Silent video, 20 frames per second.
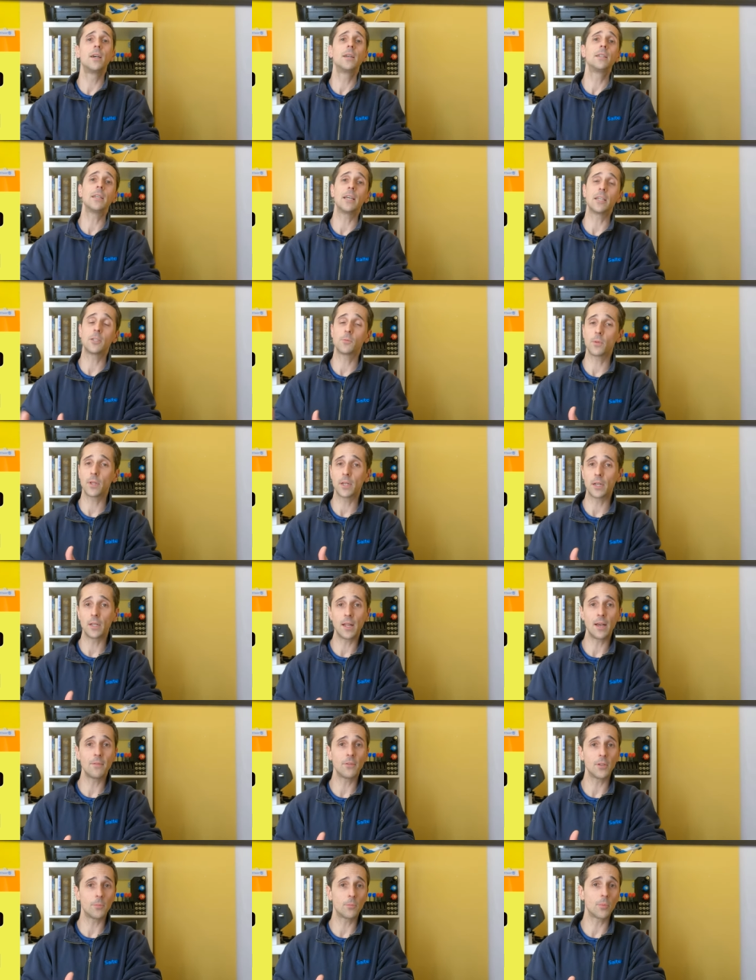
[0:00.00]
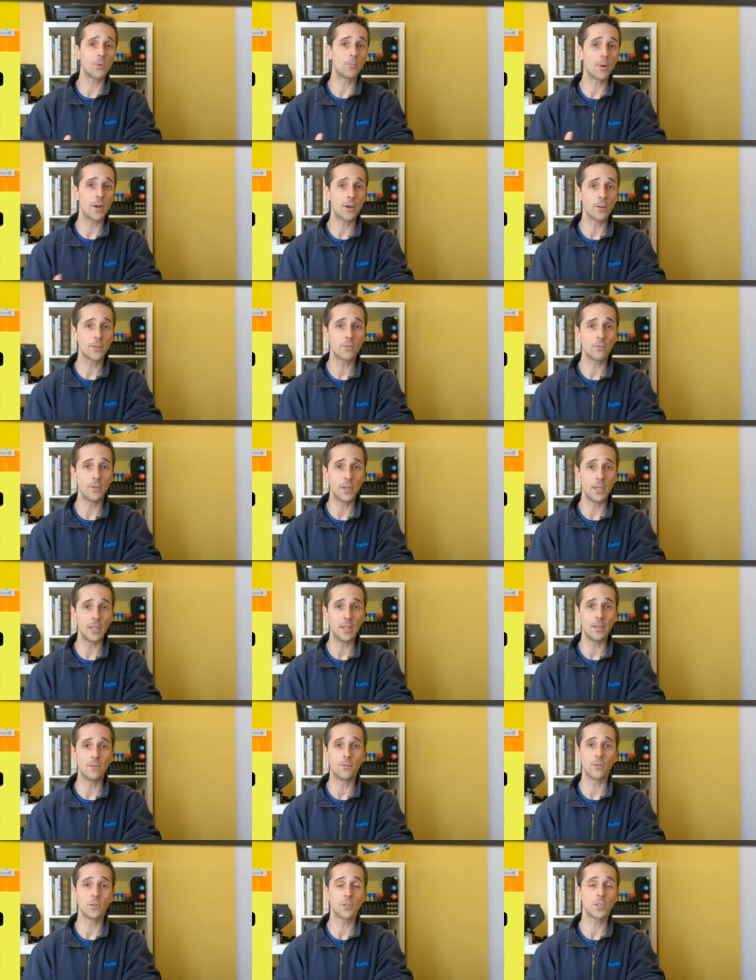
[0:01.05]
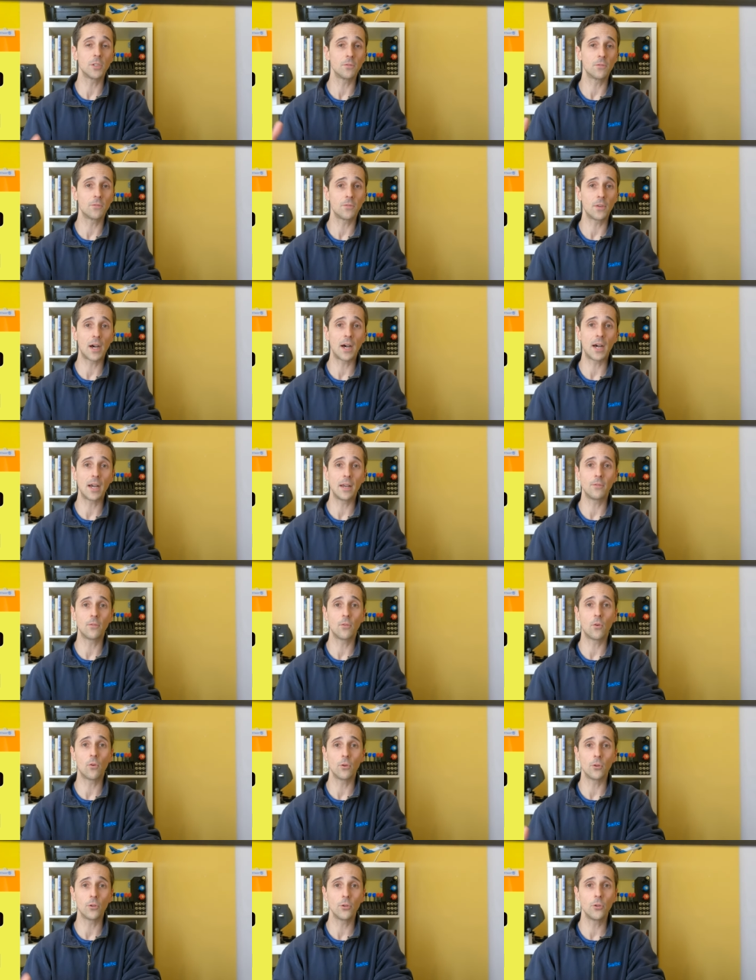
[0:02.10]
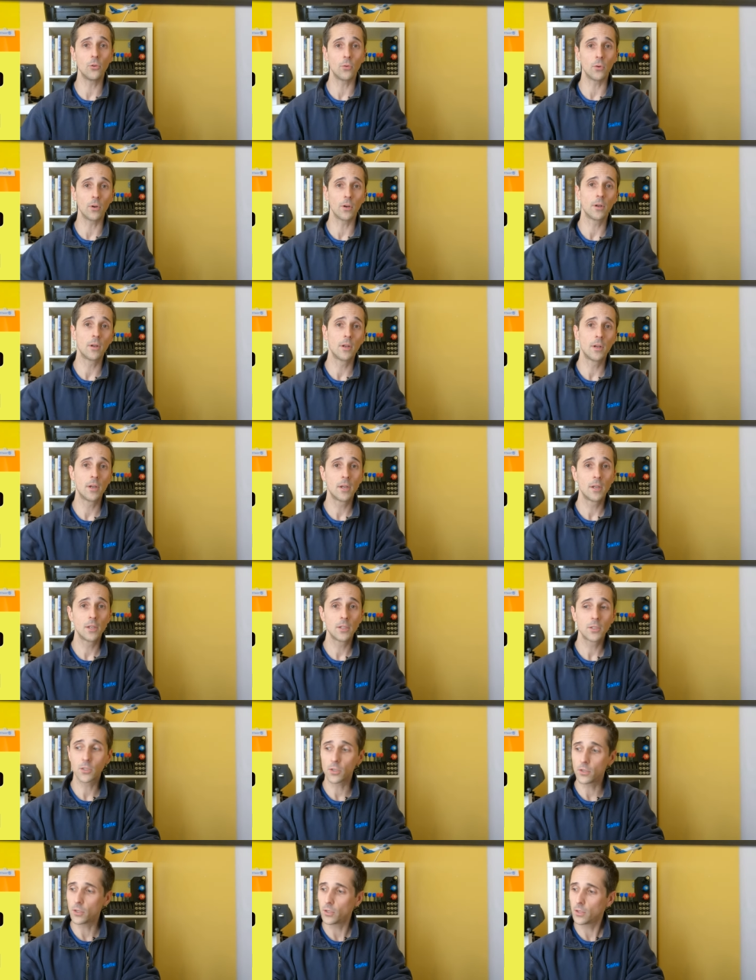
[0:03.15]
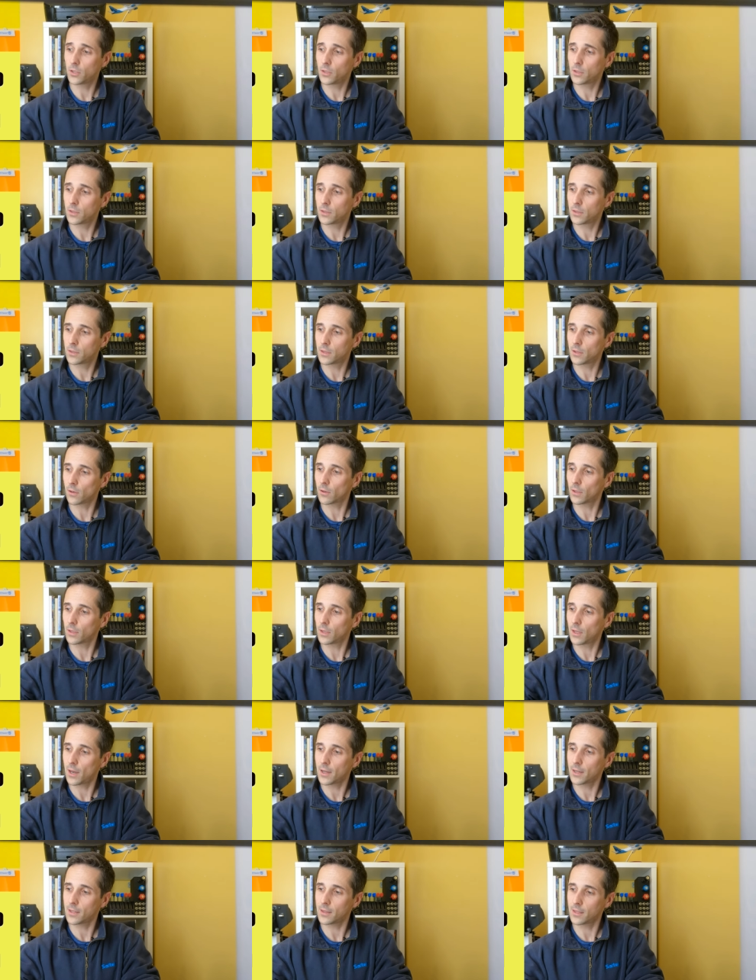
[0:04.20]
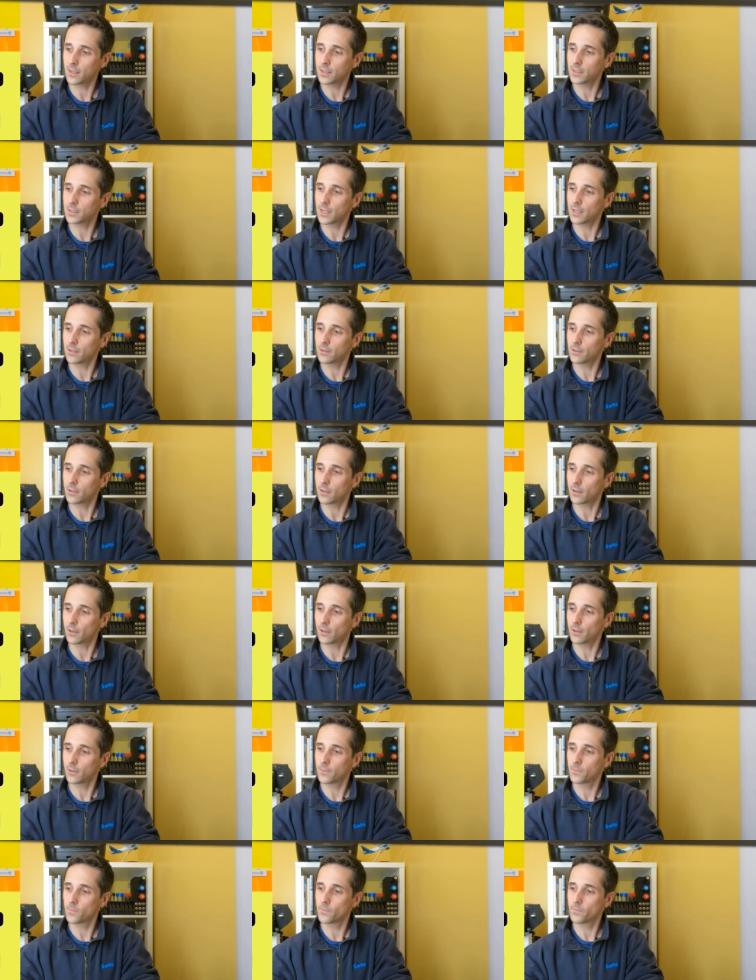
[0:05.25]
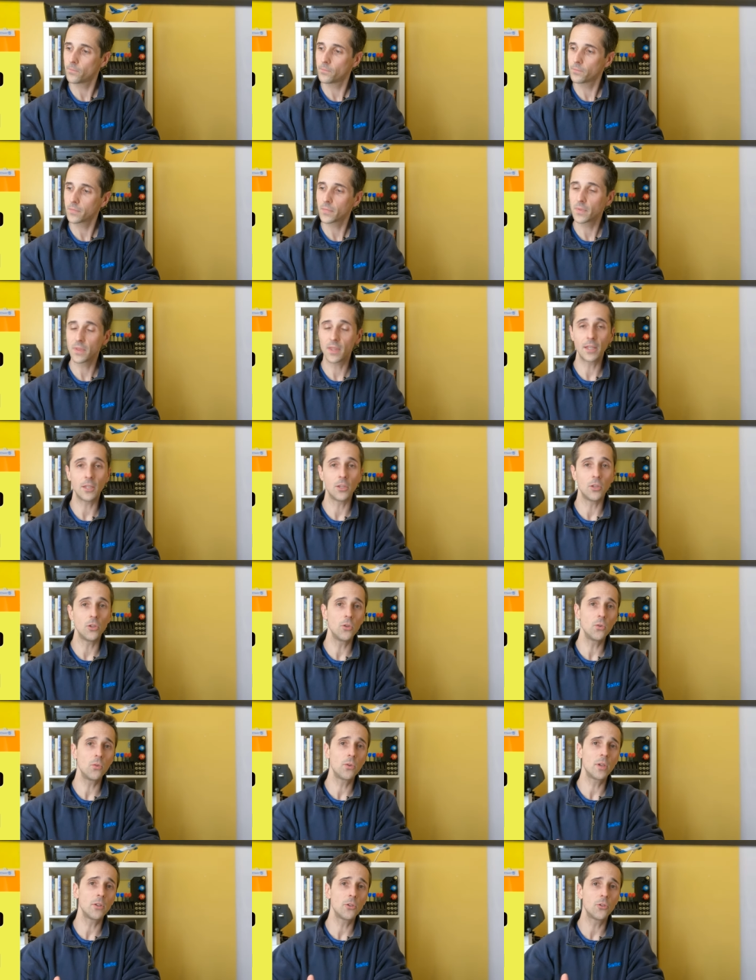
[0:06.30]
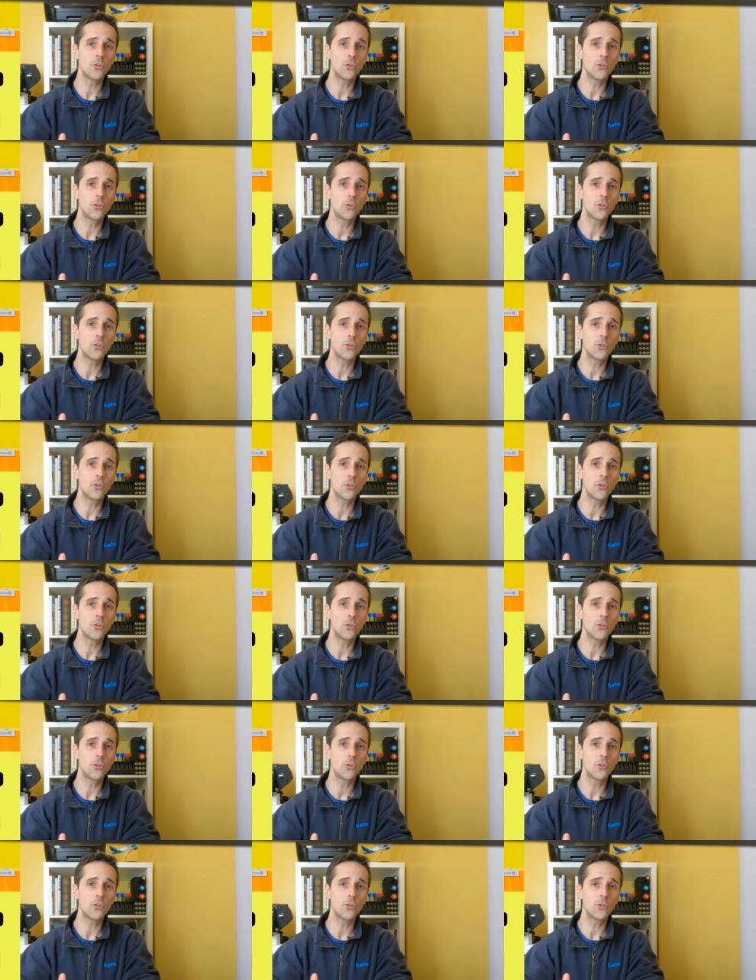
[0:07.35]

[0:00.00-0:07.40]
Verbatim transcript: to X-Plane 11 and Prepare 3D version 5 or newer. So there are a lot of things out there that you can